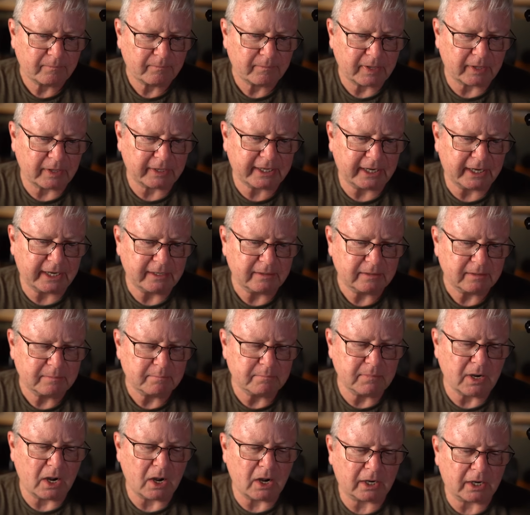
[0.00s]
Okay,
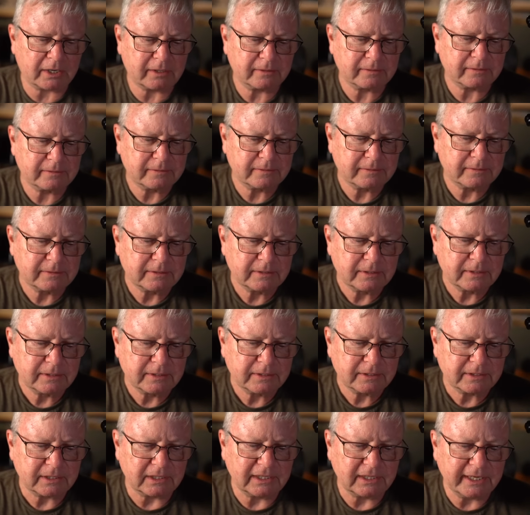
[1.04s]
Mark,
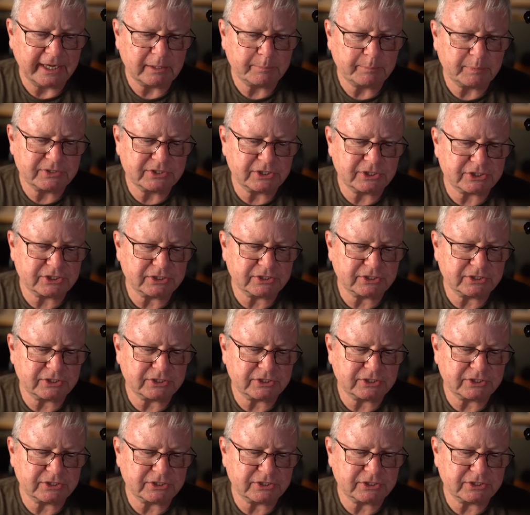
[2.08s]
the leg position